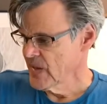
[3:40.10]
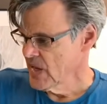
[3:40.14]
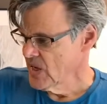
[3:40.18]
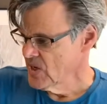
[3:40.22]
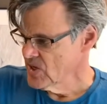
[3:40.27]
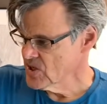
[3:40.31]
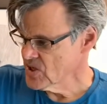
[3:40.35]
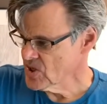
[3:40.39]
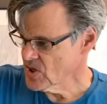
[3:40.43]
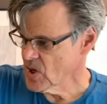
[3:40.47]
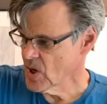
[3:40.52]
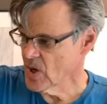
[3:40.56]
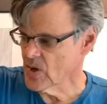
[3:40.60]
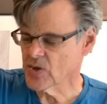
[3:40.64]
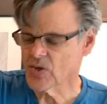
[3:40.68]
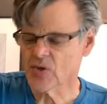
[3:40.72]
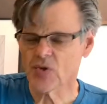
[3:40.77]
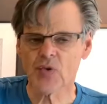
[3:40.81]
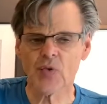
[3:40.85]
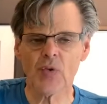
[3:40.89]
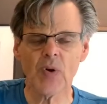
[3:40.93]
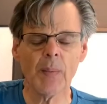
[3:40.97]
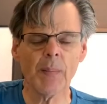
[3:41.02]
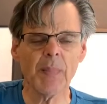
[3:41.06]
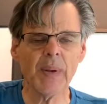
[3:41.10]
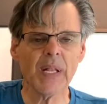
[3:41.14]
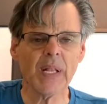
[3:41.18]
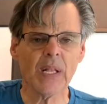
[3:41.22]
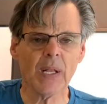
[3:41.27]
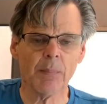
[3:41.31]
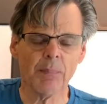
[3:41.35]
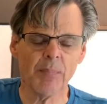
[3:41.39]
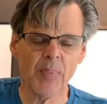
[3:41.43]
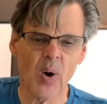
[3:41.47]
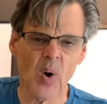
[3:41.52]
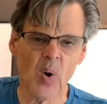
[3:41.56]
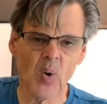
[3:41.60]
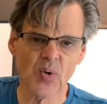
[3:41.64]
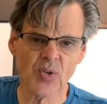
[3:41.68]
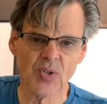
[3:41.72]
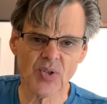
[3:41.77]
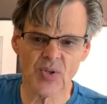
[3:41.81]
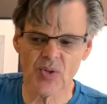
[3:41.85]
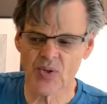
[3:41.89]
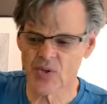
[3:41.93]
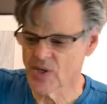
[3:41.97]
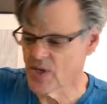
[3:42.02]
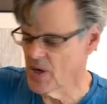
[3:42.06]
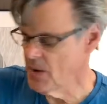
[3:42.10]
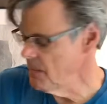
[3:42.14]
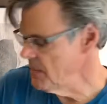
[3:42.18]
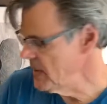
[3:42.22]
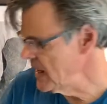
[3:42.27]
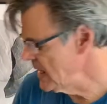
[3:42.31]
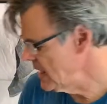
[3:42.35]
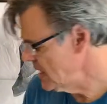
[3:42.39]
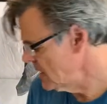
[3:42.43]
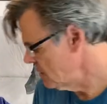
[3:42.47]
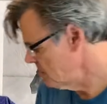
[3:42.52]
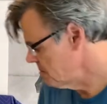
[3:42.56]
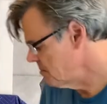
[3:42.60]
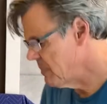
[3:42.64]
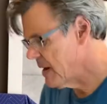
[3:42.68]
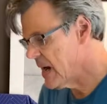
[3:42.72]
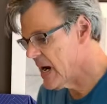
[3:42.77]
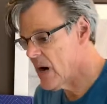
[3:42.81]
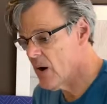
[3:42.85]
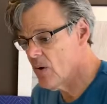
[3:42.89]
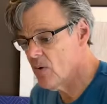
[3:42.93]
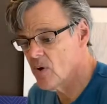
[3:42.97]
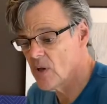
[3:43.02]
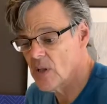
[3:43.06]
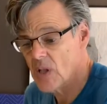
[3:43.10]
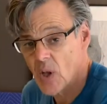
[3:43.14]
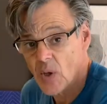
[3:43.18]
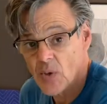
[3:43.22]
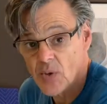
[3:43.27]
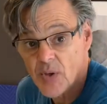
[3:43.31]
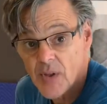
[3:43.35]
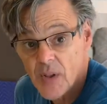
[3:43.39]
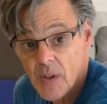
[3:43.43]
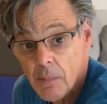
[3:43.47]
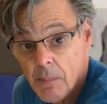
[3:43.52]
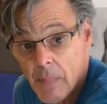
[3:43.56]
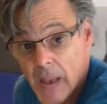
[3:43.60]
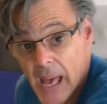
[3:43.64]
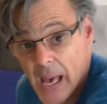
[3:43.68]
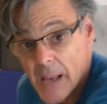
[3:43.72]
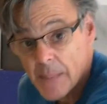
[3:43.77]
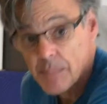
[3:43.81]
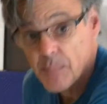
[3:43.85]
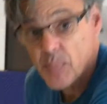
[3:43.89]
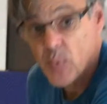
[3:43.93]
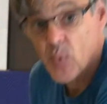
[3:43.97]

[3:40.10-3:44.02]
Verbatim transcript: start trimming the poster to make it parallel to the mat